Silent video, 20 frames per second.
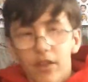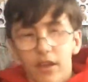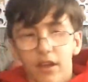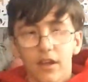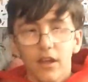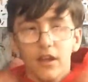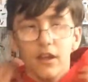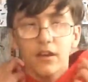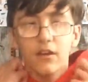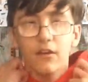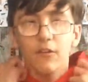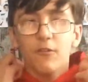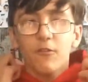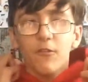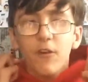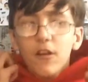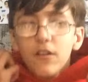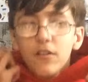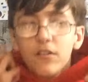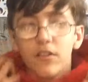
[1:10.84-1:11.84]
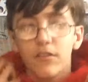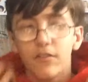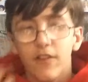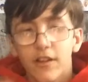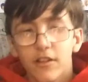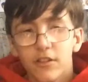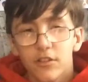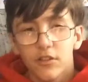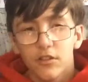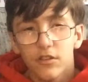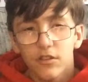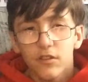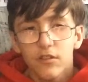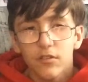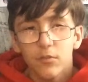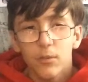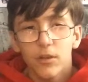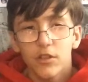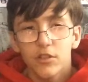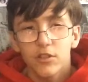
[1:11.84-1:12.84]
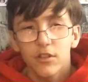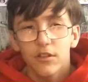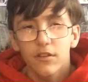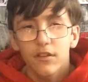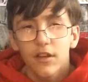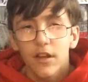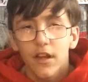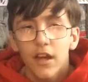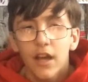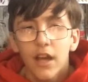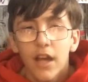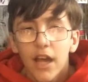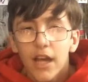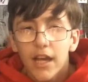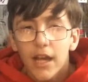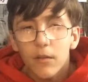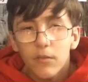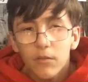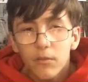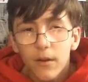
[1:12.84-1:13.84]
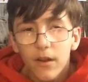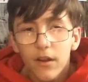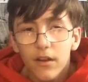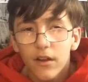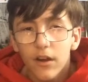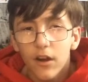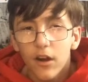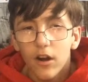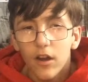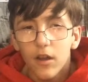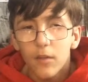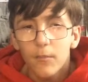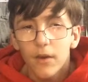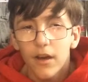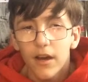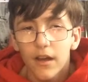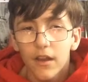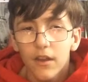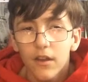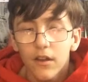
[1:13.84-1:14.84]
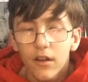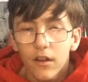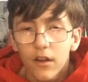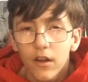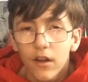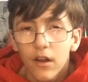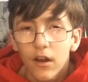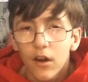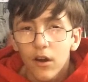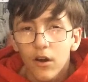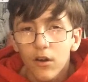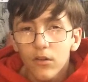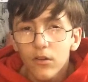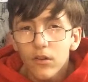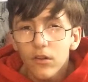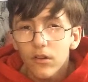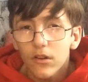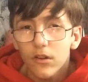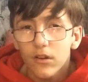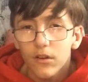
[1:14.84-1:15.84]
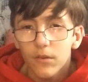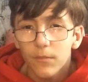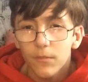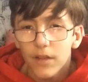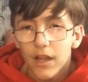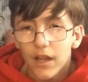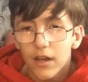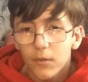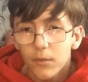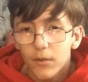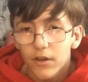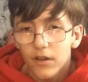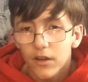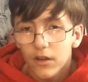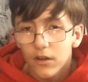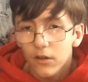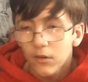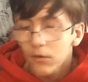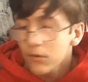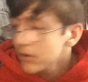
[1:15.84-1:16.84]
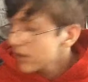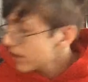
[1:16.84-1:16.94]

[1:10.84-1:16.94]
the first Avengers, which is Captain America, Iron Man, Hulk, Black Widow.